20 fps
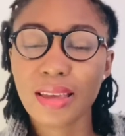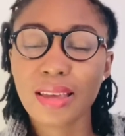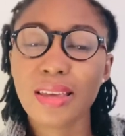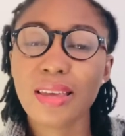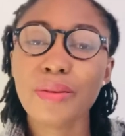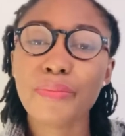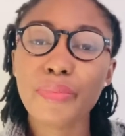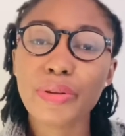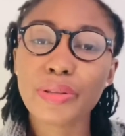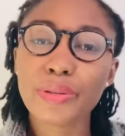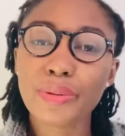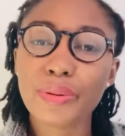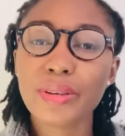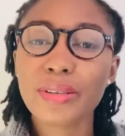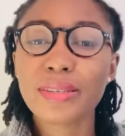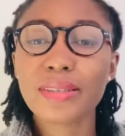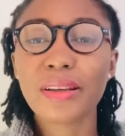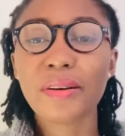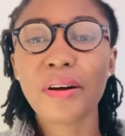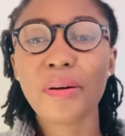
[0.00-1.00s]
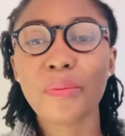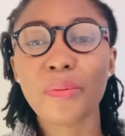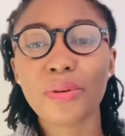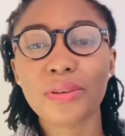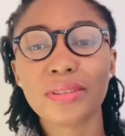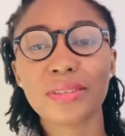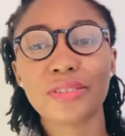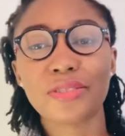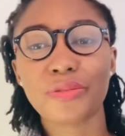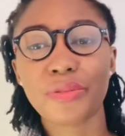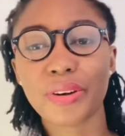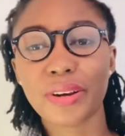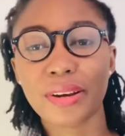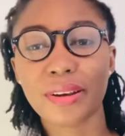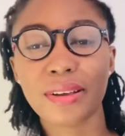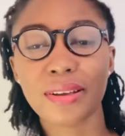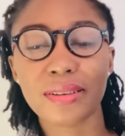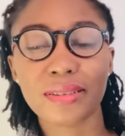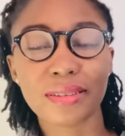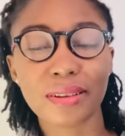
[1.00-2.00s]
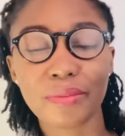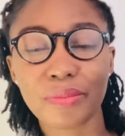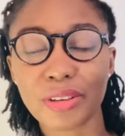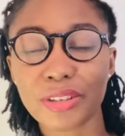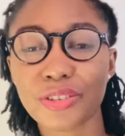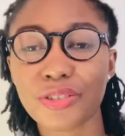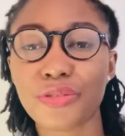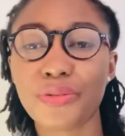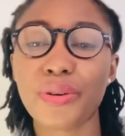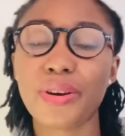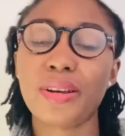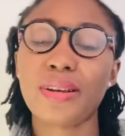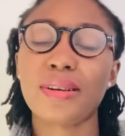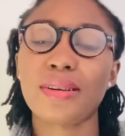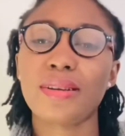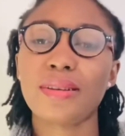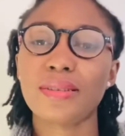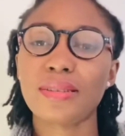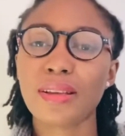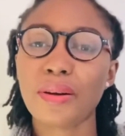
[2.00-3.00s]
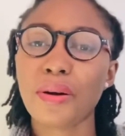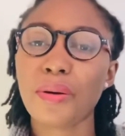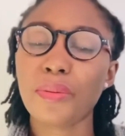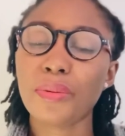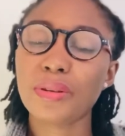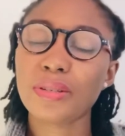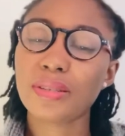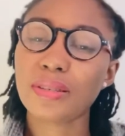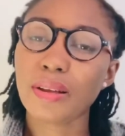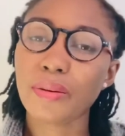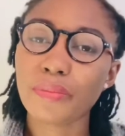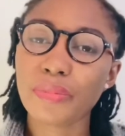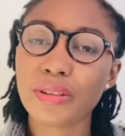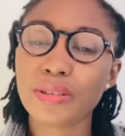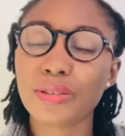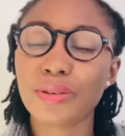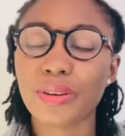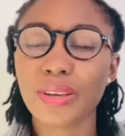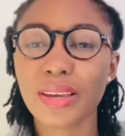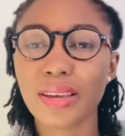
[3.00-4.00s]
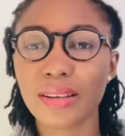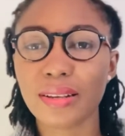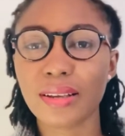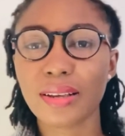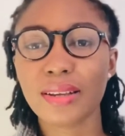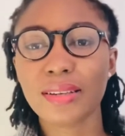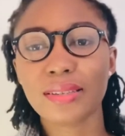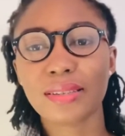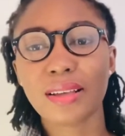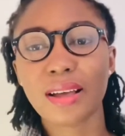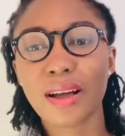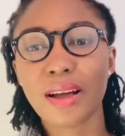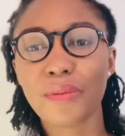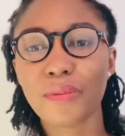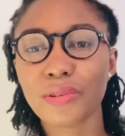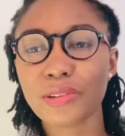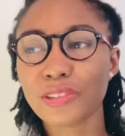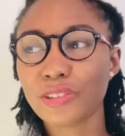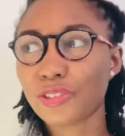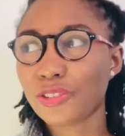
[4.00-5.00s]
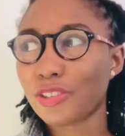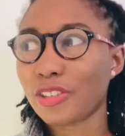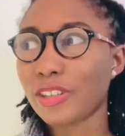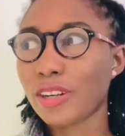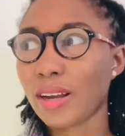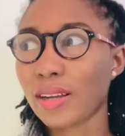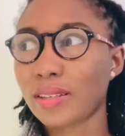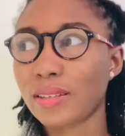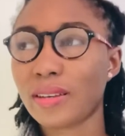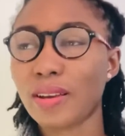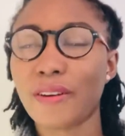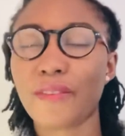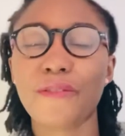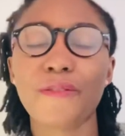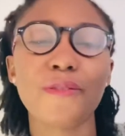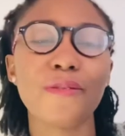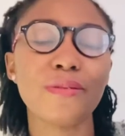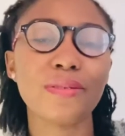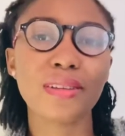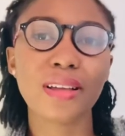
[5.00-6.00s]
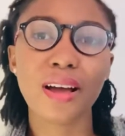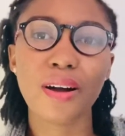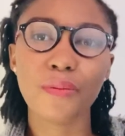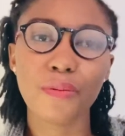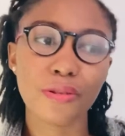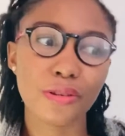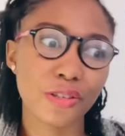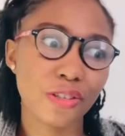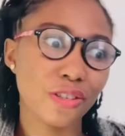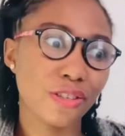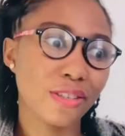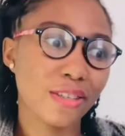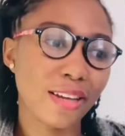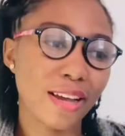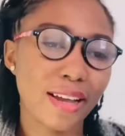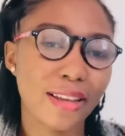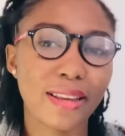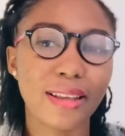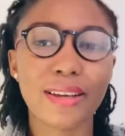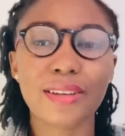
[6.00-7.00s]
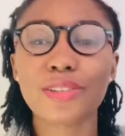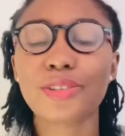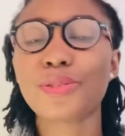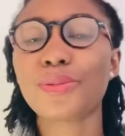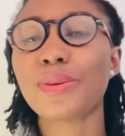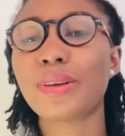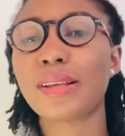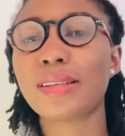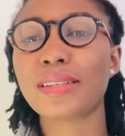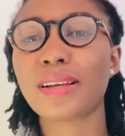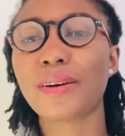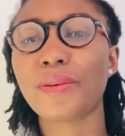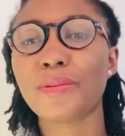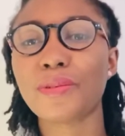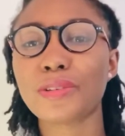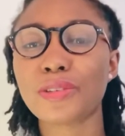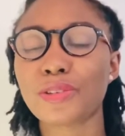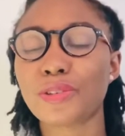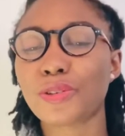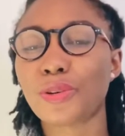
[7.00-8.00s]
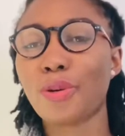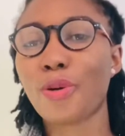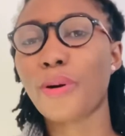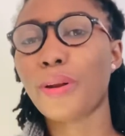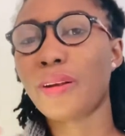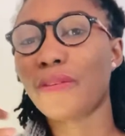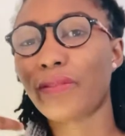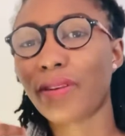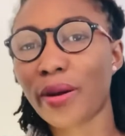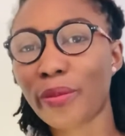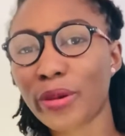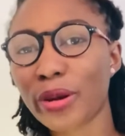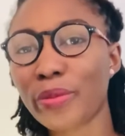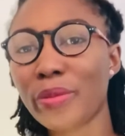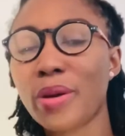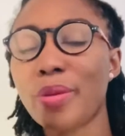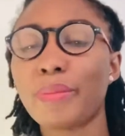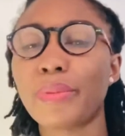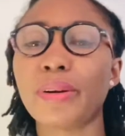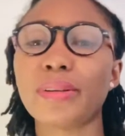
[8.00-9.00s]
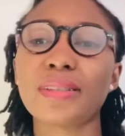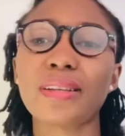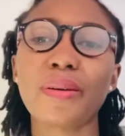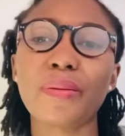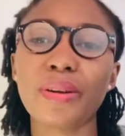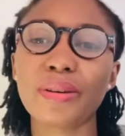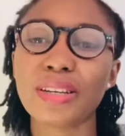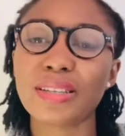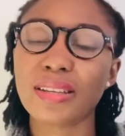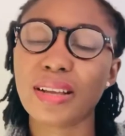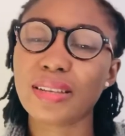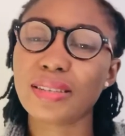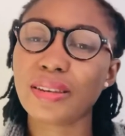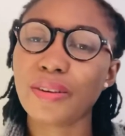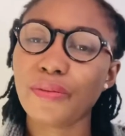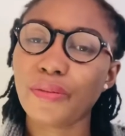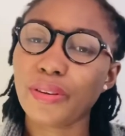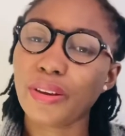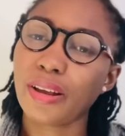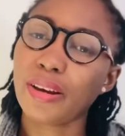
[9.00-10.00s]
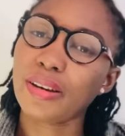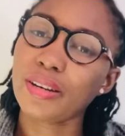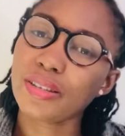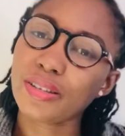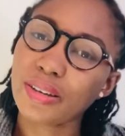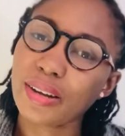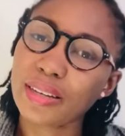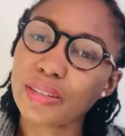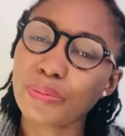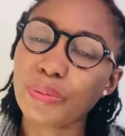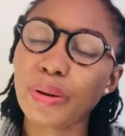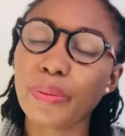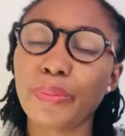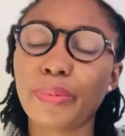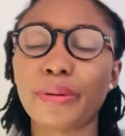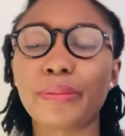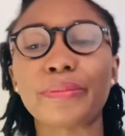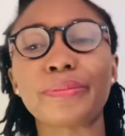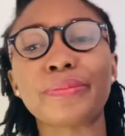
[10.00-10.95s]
In between, someone wants something to drink, someone wants something to eat, someone wants you to charge their phone, someone wants you to tie their shoelace, someone wants you to call a family member, someone is asking for their discharge paper.